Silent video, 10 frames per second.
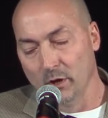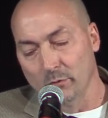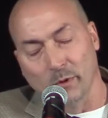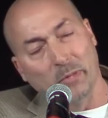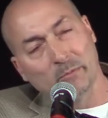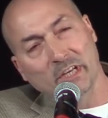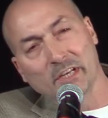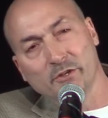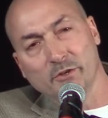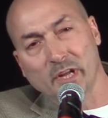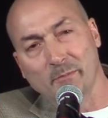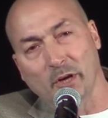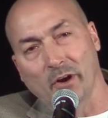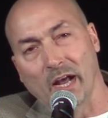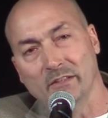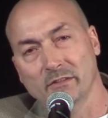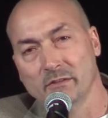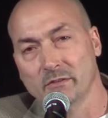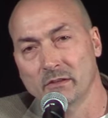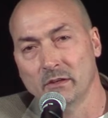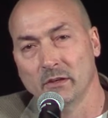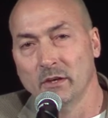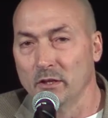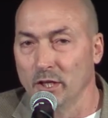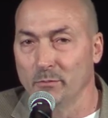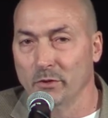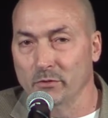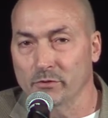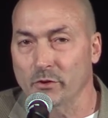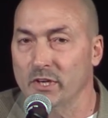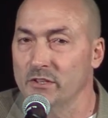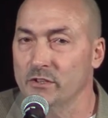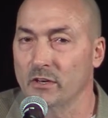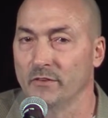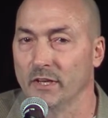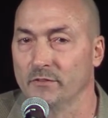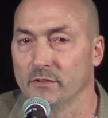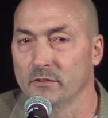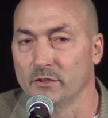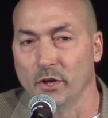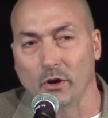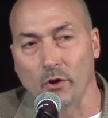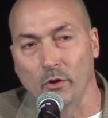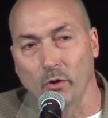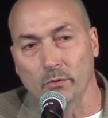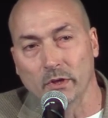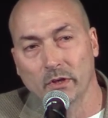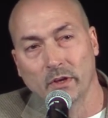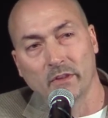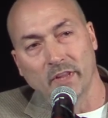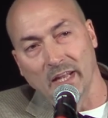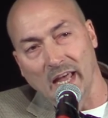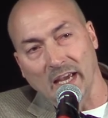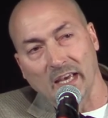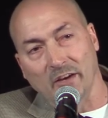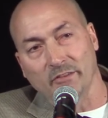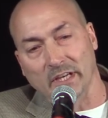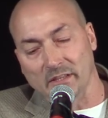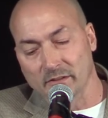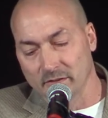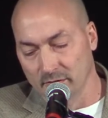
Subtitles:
Republicans or Democrats, liberals or conservatives, young or old, they lack confidence